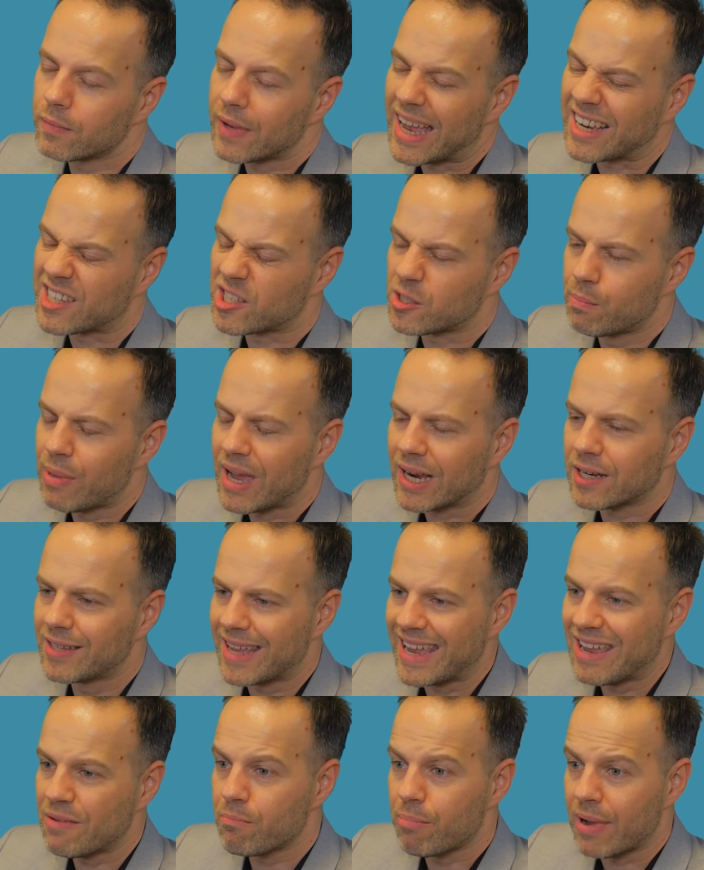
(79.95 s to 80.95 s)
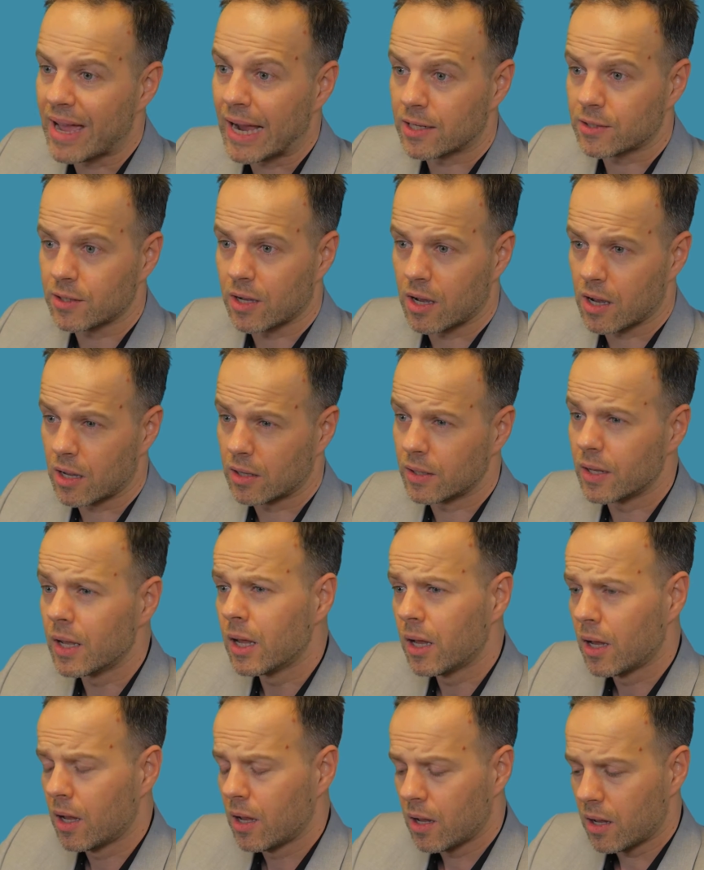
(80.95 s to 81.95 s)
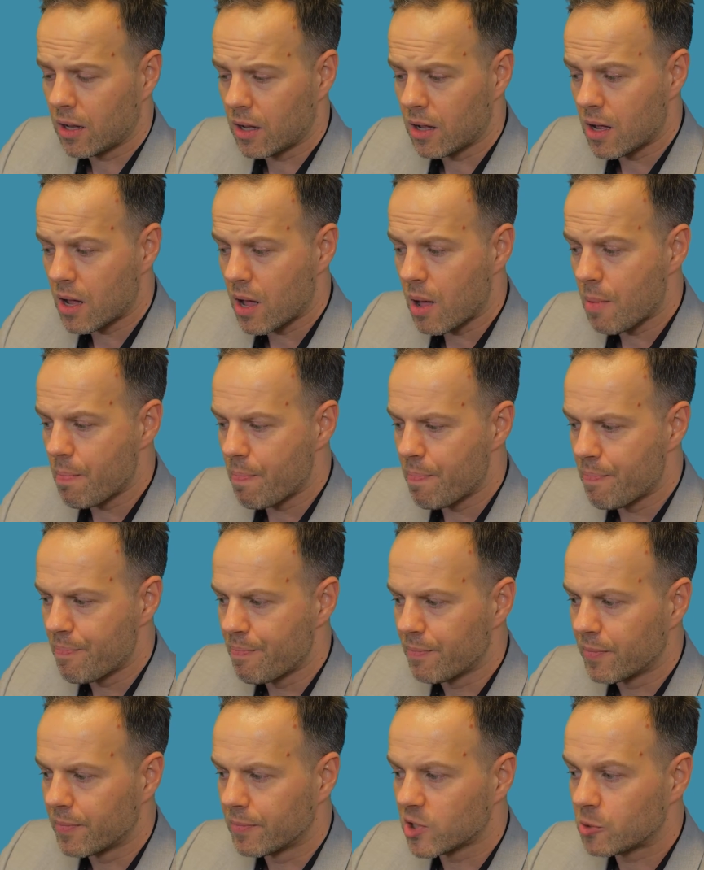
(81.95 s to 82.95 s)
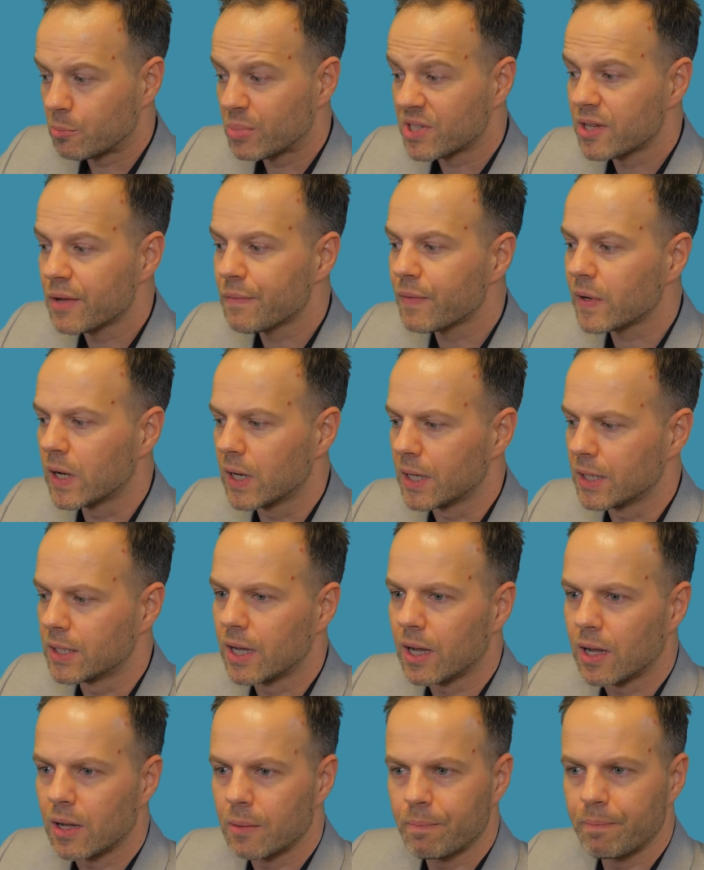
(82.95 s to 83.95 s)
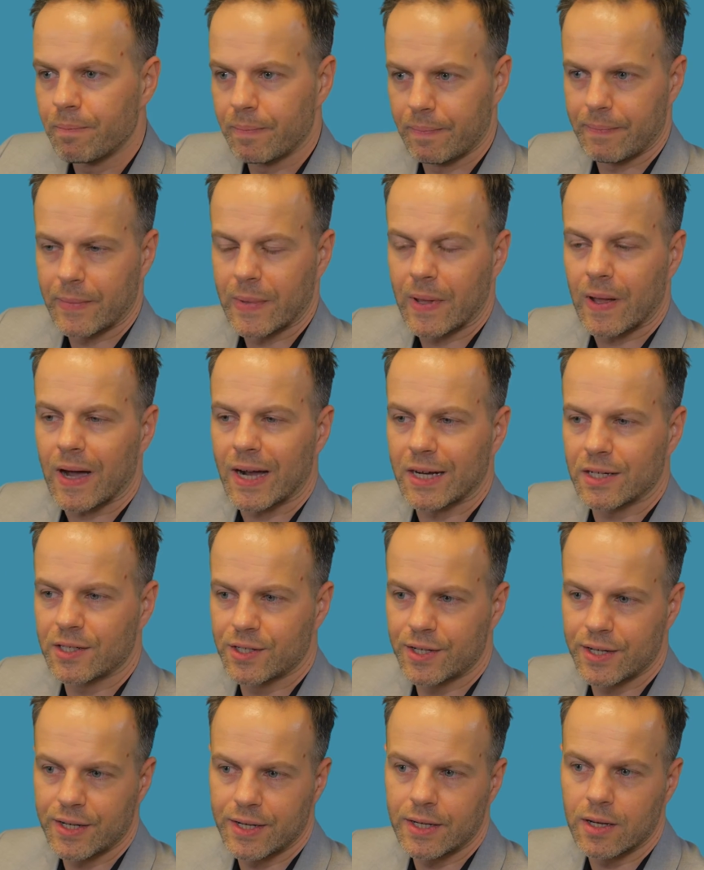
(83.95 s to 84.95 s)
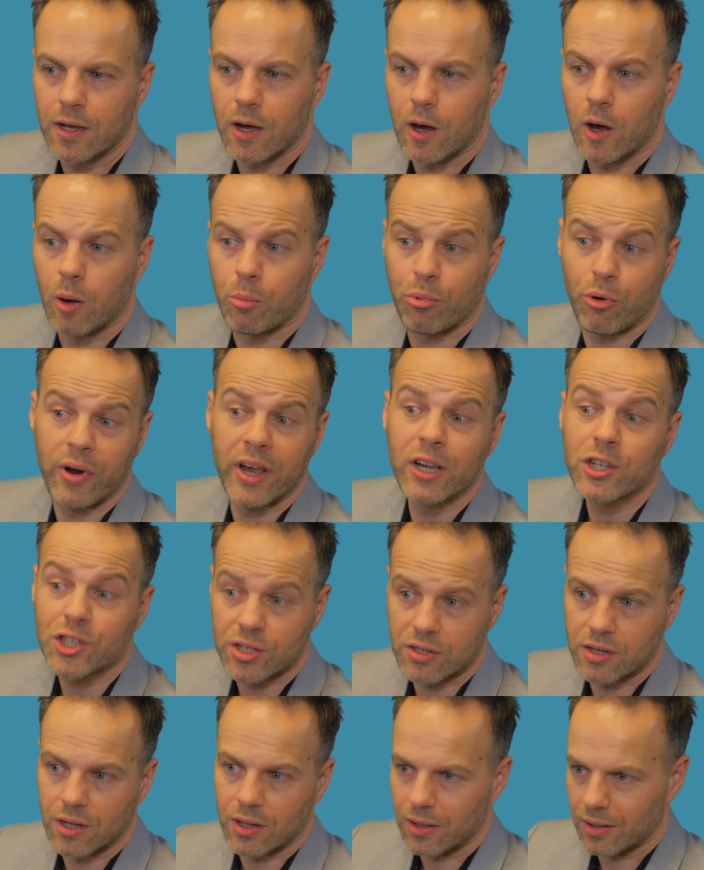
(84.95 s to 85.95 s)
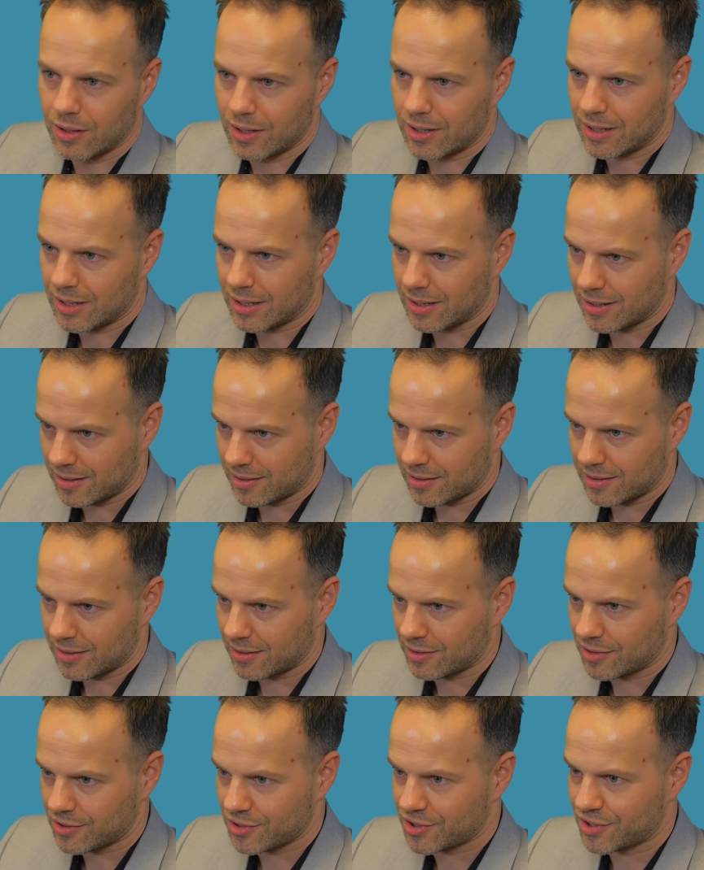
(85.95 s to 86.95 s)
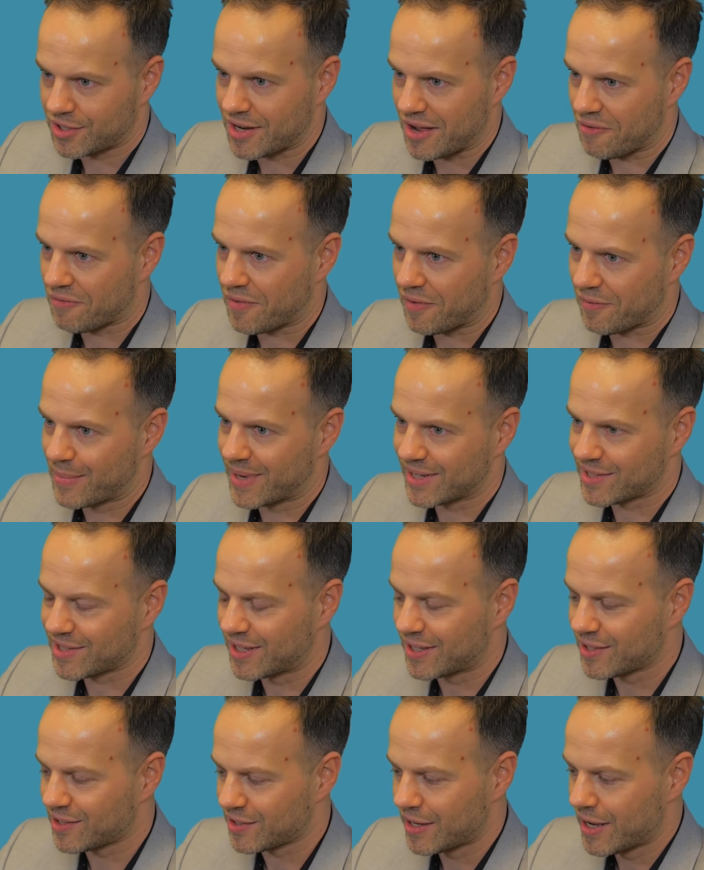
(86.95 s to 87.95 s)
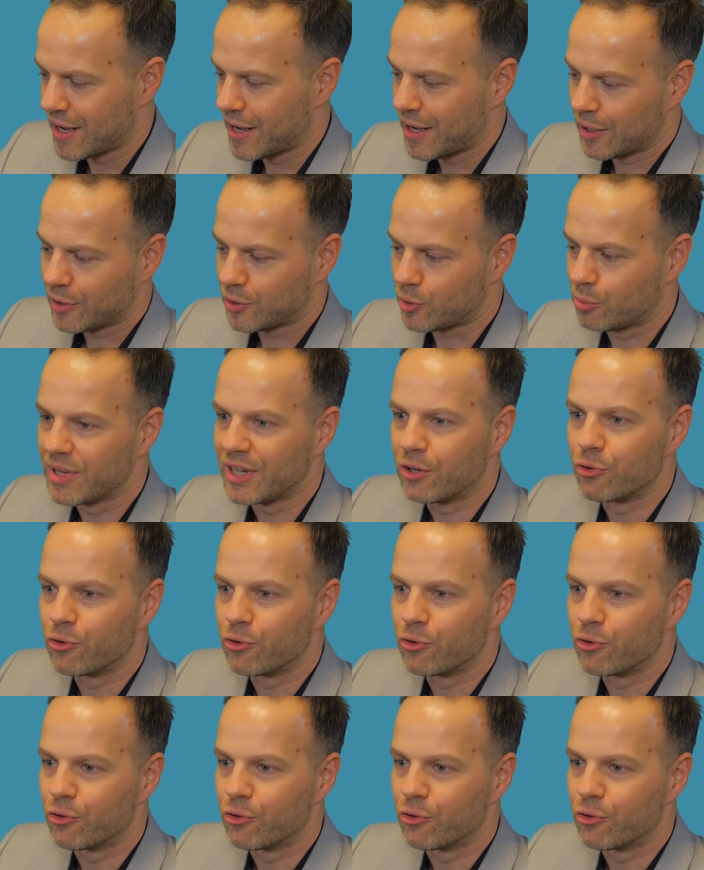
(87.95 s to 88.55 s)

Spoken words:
expect the impact on specifically the IT operational stuff of business to be